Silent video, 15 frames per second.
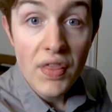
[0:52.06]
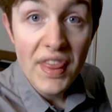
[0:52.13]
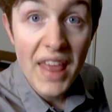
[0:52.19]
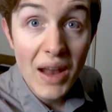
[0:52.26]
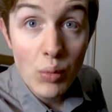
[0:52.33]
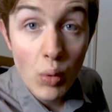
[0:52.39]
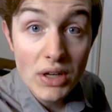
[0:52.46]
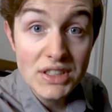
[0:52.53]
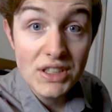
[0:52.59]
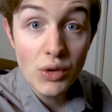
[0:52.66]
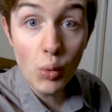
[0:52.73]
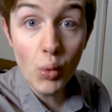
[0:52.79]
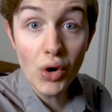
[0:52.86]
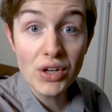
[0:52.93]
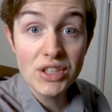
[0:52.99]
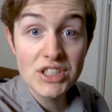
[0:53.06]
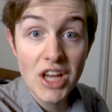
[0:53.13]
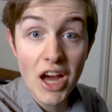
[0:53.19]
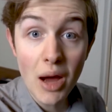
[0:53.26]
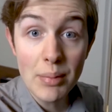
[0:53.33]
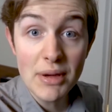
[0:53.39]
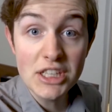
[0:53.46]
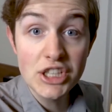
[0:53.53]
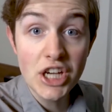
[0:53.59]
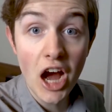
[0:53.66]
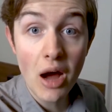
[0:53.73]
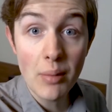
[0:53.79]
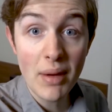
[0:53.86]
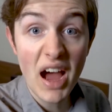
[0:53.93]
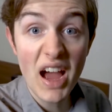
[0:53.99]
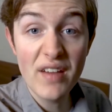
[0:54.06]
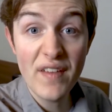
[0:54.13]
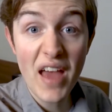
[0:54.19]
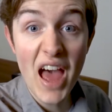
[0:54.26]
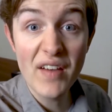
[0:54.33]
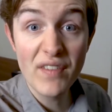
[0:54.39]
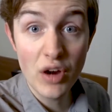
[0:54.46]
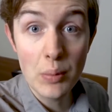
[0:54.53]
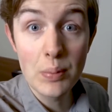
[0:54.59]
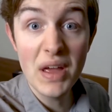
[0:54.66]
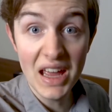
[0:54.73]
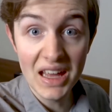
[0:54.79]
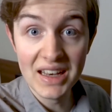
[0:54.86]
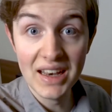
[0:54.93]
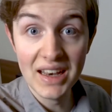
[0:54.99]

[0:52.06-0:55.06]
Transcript: That was the worst copy shop I've ever been.